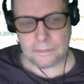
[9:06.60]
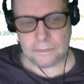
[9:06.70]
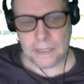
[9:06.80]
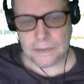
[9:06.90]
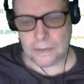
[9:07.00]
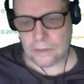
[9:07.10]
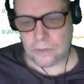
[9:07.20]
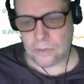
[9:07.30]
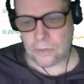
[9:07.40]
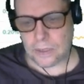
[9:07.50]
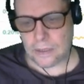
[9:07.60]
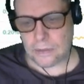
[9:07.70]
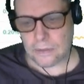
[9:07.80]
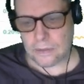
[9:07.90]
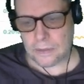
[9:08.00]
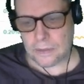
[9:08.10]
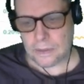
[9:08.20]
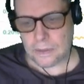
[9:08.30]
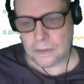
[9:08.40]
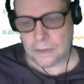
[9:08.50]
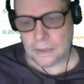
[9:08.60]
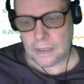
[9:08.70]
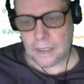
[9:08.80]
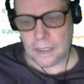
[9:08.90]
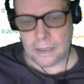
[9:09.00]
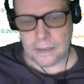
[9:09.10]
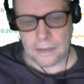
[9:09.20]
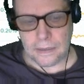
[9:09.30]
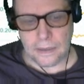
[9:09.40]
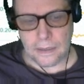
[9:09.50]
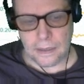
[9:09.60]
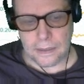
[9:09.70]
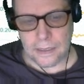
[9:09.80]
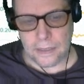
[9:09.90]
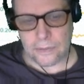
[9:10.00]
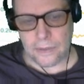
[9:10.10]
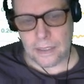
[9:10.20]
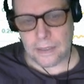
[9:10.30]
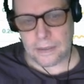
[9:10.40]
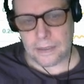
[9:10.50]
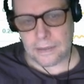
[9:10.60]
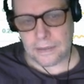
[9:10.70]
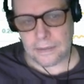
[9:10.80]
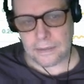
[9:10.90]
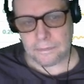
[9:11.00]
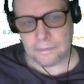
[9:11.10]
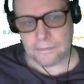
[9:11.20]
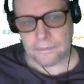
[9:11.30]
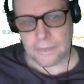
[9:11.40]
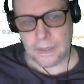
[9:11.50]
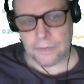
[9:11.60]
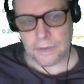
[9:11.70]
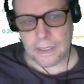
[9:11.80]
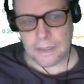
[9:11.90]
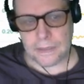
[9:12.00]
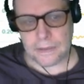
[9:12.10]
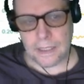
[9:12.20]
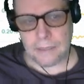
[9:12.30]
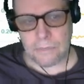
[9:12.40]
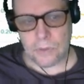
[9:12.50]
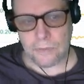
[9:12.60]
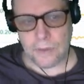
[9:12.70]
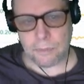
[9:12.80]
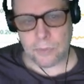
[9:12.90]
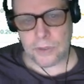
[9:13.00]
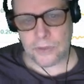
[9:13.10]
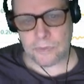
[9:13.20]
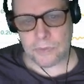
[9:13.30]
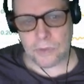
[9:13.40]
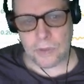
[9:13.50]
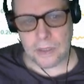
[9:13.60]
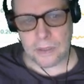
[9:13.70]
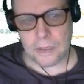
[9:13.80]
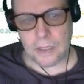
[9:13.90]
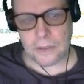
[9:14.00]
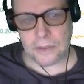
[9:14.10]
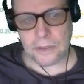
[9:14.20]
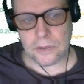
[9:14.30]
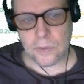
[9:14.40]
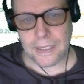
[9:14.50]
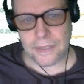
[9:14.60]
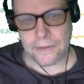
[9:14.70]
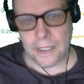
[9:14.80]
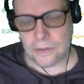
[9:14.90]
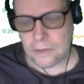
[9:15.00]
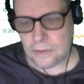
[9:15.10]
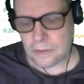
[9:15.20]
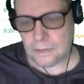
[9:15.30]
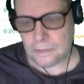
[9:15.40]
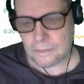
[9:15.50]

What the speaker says: That's how low it would go. And on the other end of this, if it did the same move upwards from $200 to 20,000,